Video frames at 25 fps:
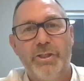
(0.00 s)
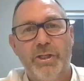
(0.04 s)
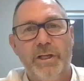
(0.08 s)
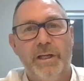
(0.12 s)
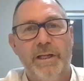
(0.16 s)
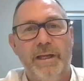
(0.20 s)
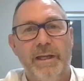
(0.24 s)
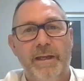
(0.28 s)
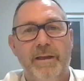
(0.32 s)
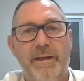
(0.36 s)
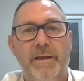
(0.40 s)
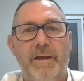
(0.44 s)

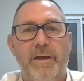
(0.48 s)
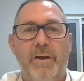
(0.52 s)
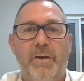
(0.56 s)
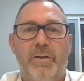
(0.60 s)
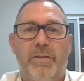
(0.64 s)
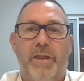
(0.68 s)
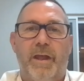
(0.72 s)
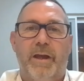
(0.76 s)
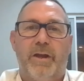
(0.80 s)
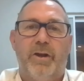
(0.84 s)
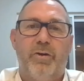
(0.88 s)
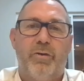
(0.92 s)

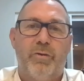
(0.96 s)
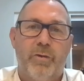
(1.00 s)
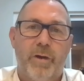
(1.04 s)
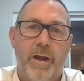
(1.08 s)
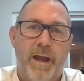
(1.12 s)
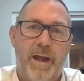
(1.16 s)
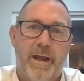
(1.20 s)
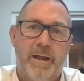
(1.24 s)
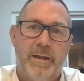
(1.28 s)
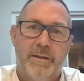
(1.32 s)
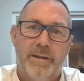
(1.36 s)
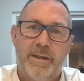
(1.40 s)
Actually, they're
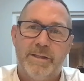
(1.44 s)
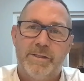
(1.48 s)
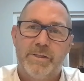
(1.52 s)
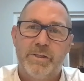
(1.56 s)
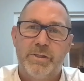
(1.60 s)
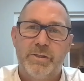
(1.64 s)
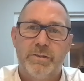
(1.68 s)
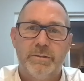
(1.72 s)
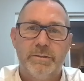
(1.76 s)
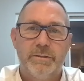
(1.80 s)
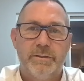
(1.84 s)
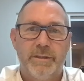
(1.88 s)

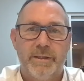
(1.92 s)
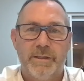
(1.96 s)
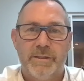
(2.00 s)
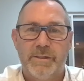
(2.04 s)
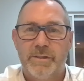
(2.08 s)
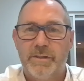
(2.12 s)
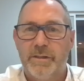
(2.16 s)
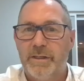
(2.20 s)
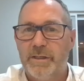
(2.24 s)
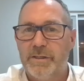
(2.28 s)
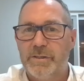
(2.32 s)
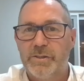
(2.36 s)
creating this
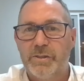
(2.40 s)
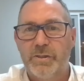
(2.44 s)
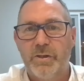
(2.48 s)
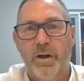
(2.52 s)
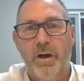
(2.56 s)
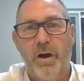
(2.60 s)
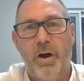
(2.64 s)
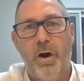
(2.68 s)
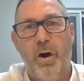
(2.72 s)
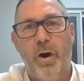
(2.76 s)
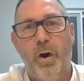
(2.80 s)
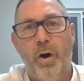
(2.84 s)
this
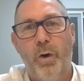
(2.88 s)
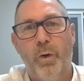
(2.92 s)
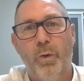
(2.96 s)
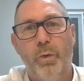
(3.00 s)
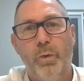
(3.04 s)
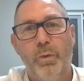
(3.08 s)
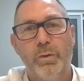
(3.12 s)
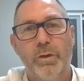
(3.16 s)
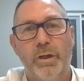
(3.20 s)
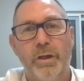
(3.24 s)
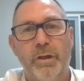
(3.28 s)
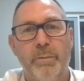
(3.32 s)
this
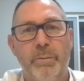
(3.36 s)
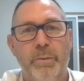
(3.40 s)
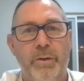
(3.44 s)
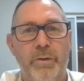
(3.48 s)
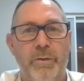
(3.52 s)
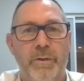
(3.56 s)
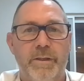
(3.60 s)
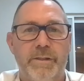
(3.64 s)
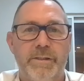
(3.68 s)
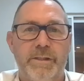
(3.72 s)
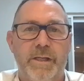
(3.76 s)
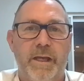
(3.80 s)
whole
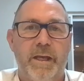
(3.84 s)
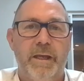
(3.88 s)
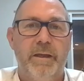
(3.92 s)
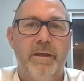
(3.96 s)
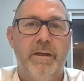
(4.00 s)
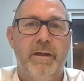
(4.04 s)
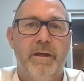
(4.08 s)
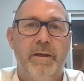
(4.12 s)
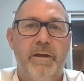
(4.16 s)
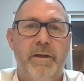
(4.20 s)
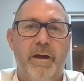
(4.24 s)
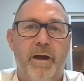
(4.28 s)

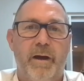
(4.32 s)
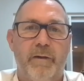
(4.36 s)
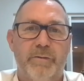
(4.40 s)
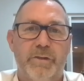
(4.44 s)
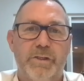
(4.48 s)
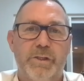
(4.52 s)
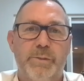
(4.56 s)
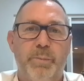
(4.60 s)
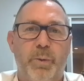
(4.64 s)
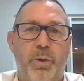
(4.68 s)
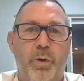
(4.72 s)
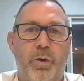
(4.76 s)
community
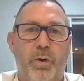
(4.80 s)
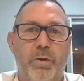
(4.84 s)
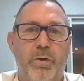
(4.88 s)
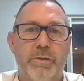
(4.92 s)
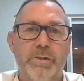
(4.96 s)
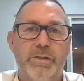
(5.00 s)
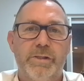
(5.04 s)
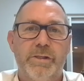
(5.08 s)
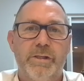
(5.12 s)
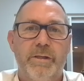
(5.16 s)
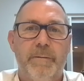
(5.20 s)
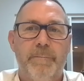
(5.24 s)
of
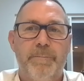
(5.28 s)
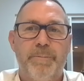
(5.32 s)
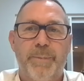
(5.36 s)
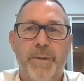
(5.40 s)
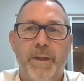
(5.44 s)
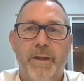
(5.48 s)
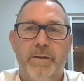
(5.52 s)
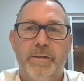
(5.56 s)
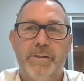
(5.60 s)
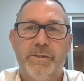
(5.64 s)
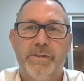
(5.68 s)
sport,